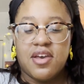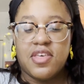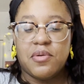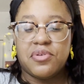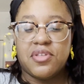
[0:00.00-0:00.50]

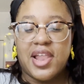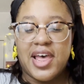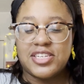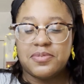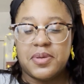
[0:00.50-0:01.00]
They were the
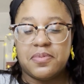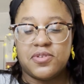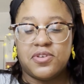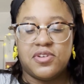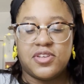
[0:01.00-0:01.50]
last
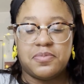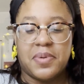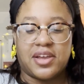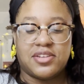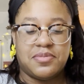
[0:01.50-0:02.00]
people you'd
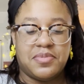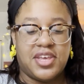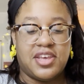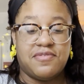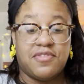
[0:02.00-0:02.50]
expect to
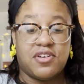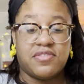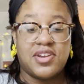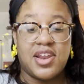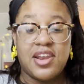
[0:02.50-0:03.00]
be involved in